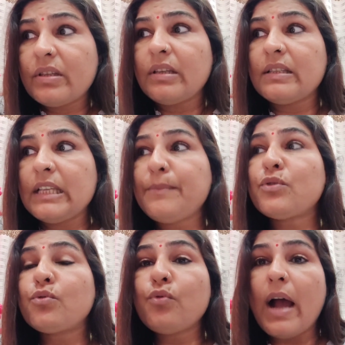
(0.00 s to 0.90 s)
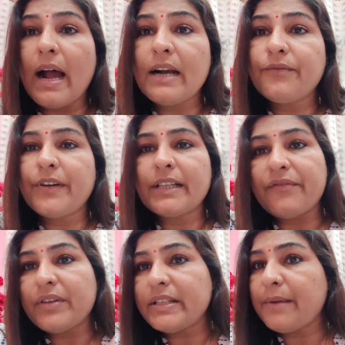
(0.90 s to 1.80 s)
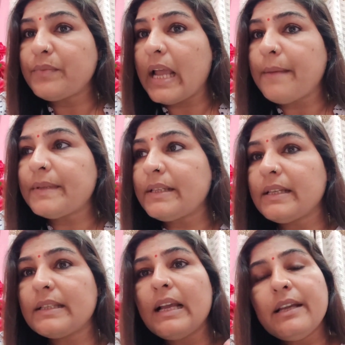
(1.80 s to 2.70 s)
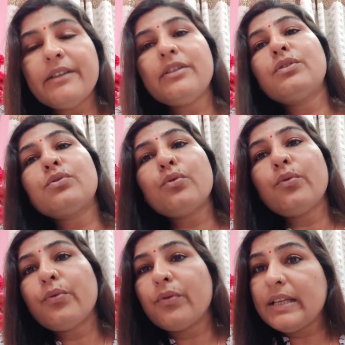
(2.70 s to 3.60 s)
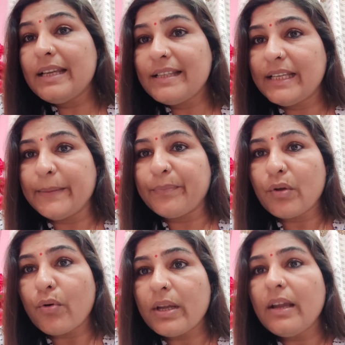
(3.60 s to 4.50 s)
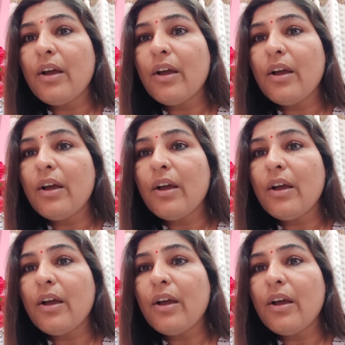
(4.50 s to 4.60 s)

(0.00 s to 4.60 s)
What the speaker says: seems too hard, but after sometimes it is so easy. Okay,